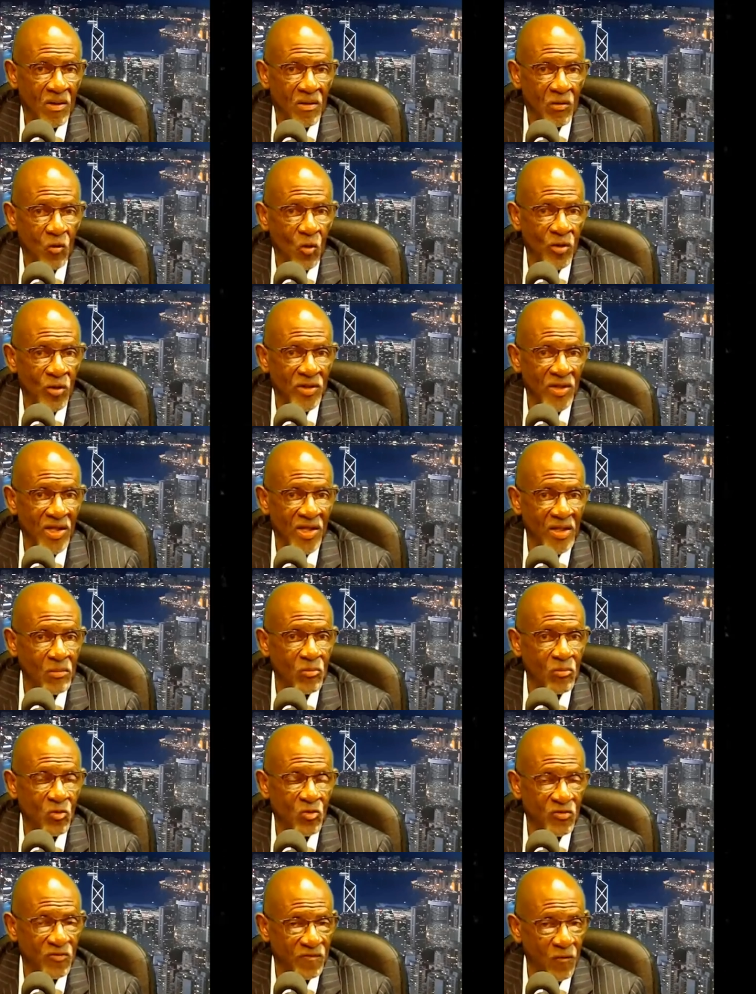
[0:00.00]
according to
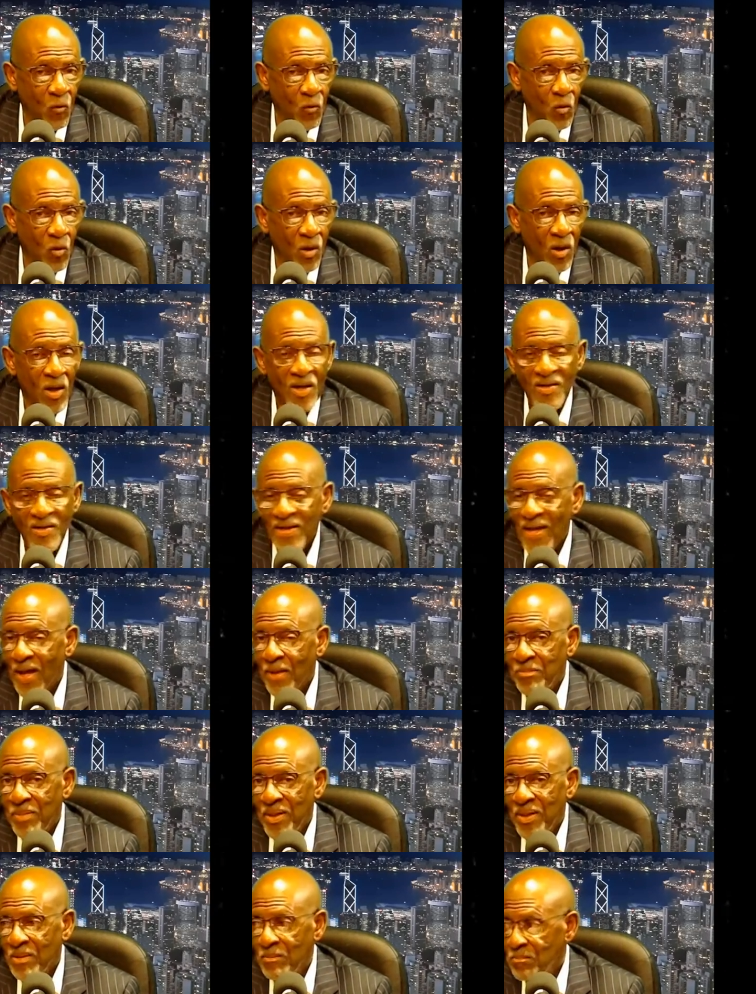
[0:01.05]
Hebrews 4, not
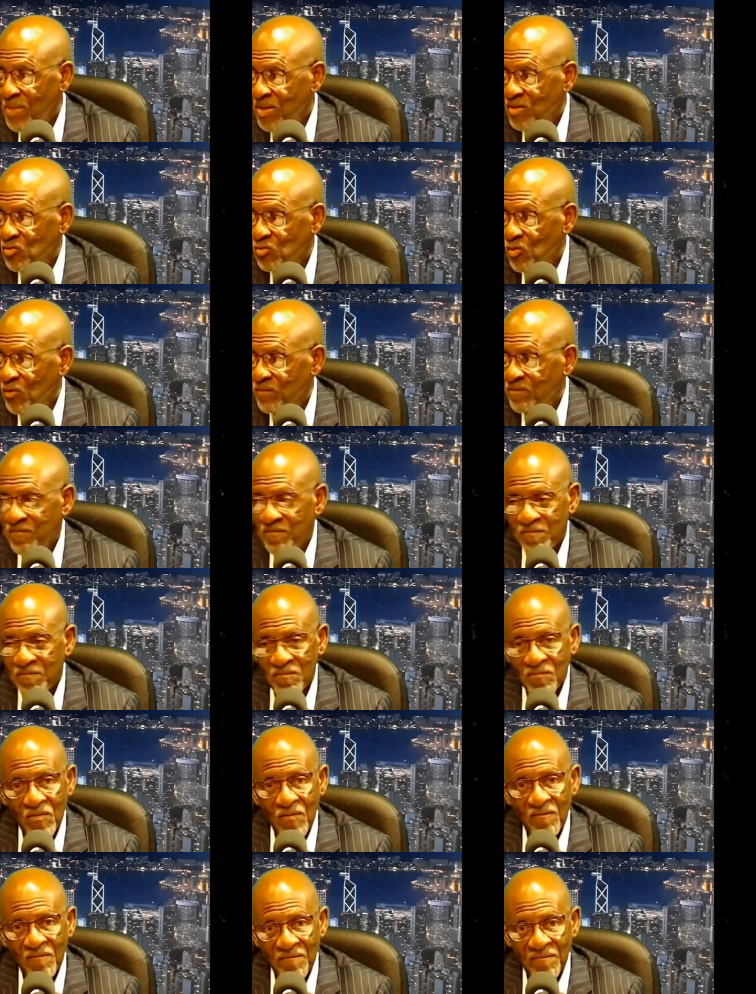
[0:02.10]
being mixed with
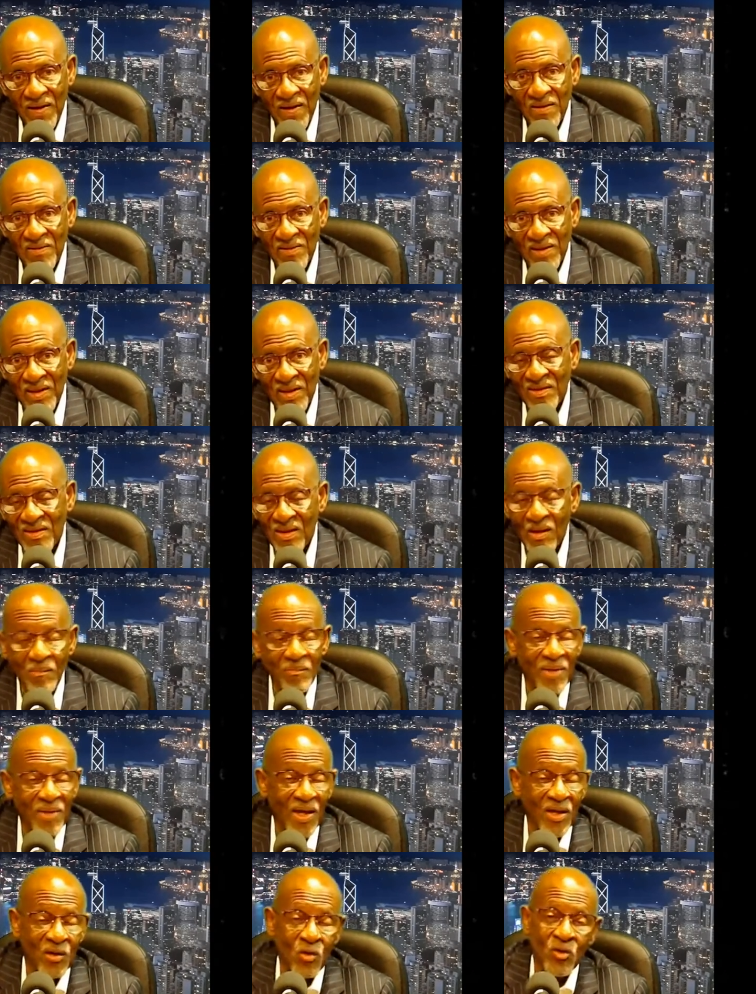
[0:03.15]
faith in them
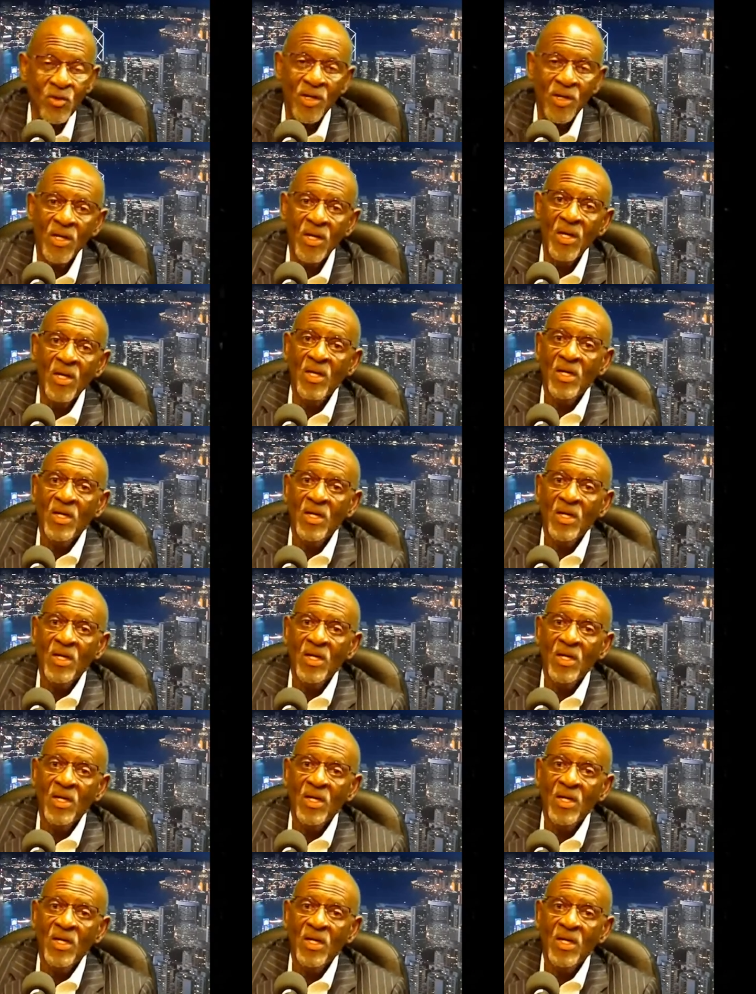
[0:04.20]
that heard it.